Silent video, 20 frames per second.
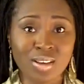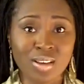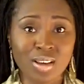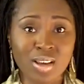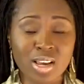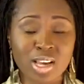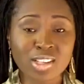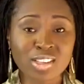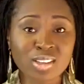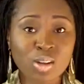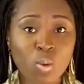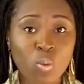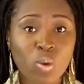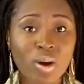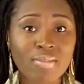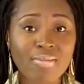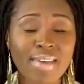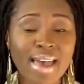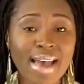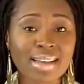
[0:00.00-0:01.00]
And so what
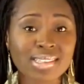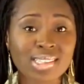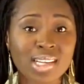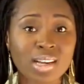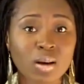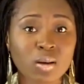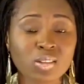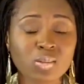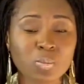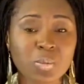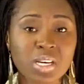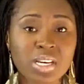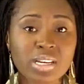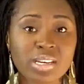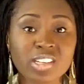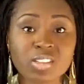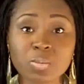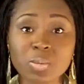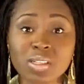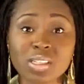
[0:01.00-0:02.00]
that tells me is,
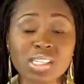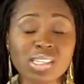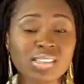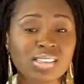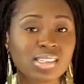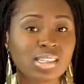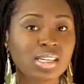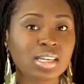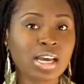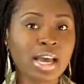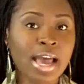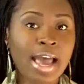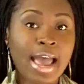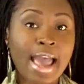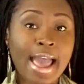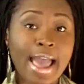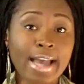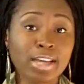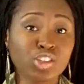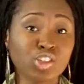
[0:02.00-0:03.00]
Melisi,
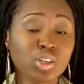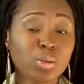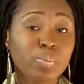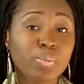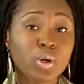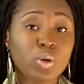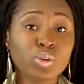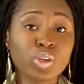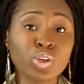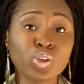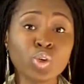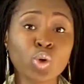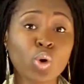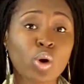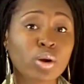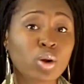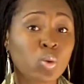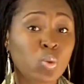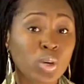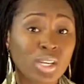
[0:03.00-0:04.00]
as you're building your
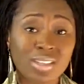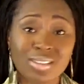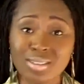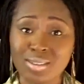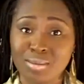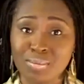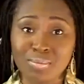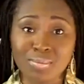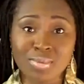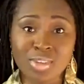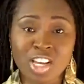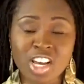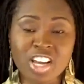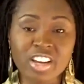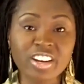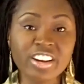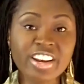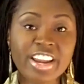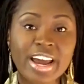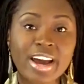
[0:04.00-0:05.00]
queendom,
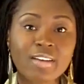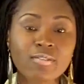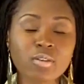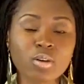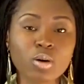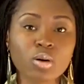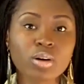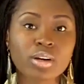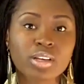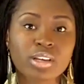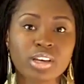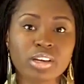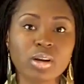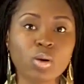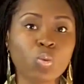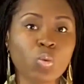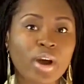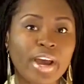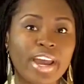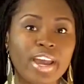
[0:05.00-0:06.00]
never get
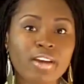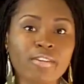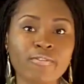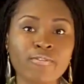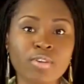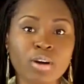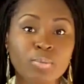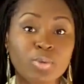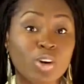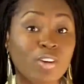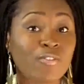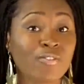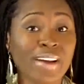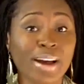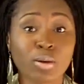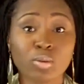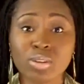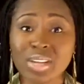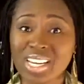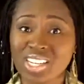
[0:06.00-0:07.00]
away from your
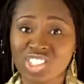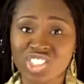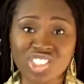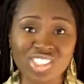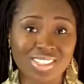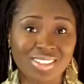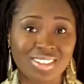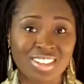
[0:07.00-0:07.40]
foundation.